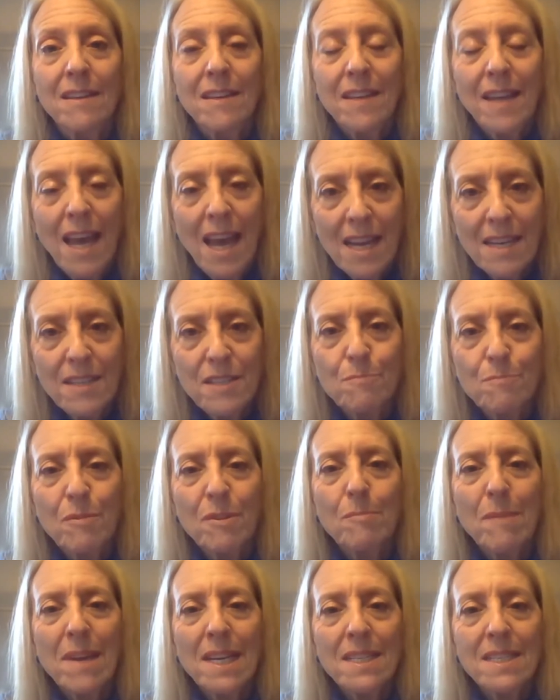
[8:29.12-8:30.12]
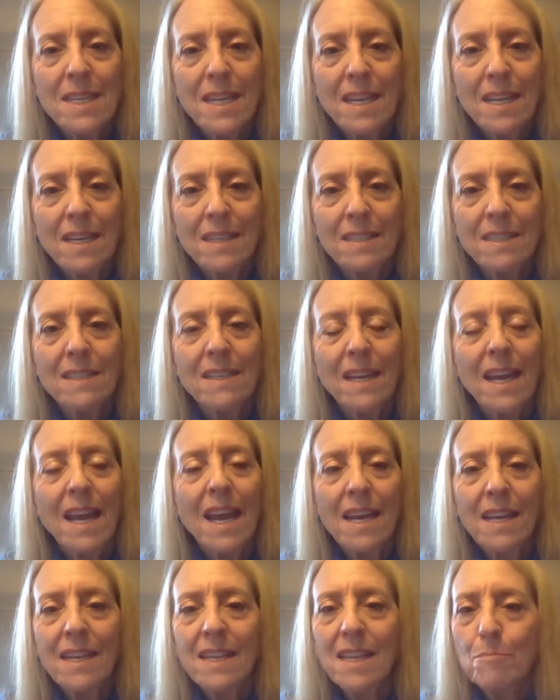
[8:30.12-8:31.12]
had to be maintained.
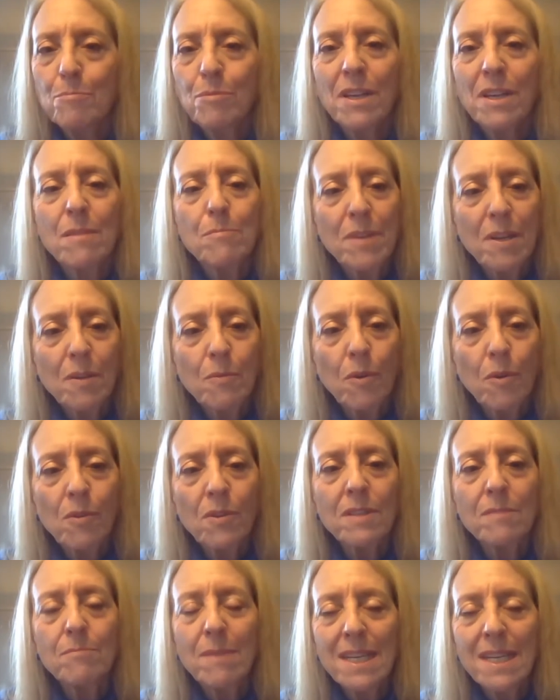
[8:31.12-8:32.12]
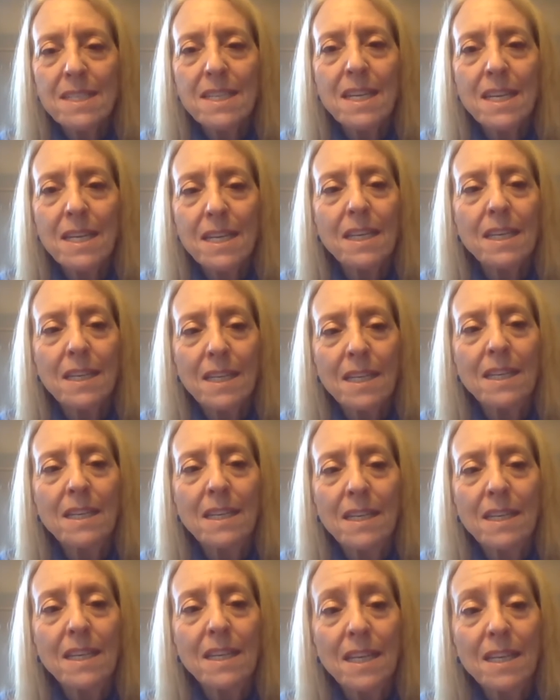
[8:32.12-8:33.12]
And they played a big role in maintaining it
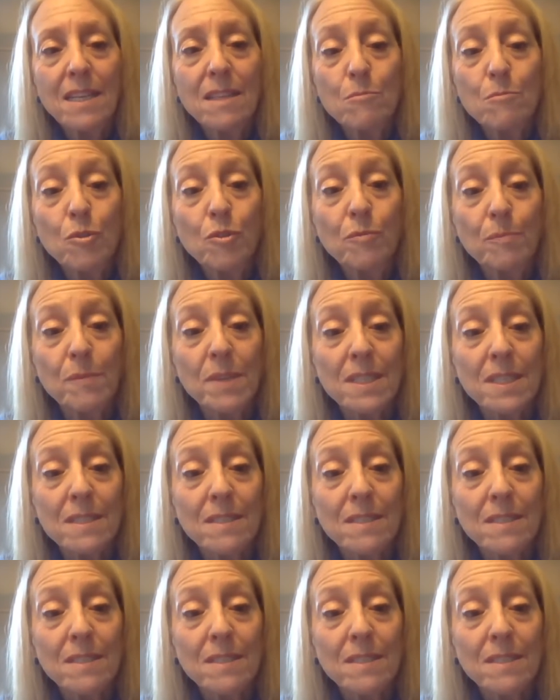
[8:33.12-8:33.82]
in the movement.